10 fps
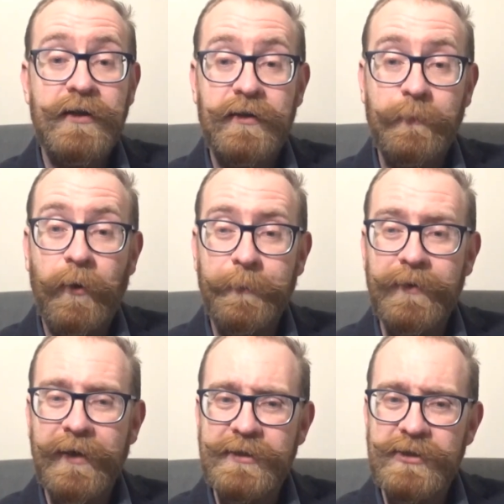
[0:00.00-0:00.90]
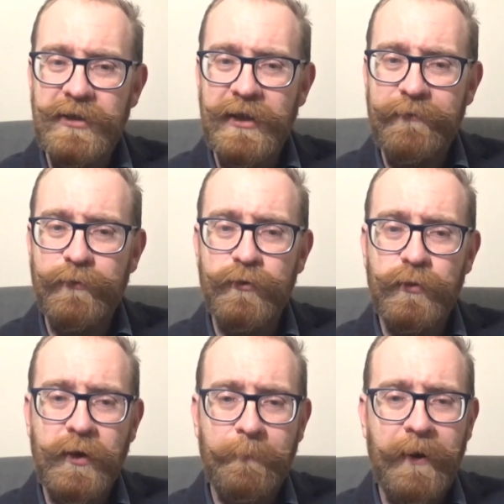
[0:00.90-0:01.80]
that the population levels
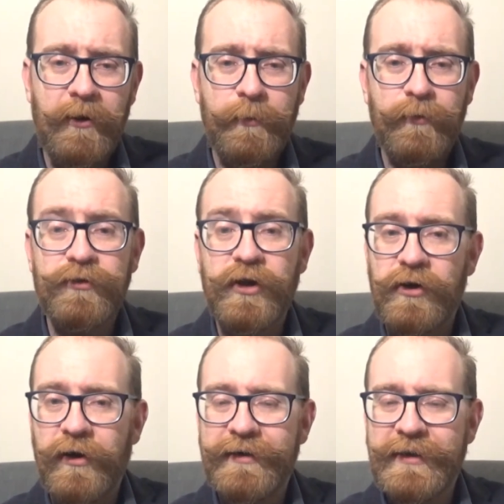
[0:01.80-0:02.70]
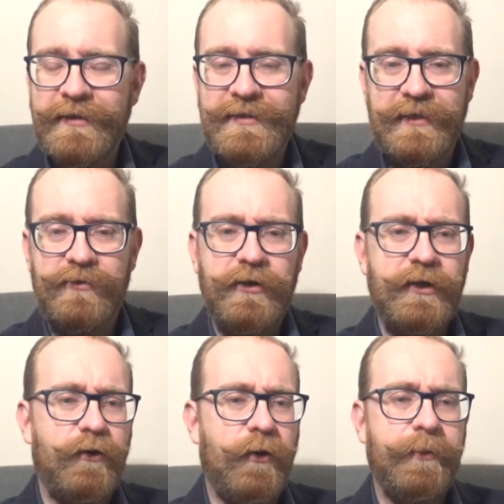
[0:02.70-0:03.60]
were comparable to 19th century
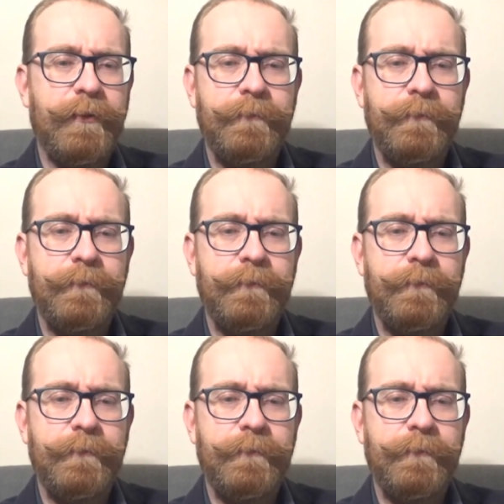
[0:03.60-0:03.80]
Europe.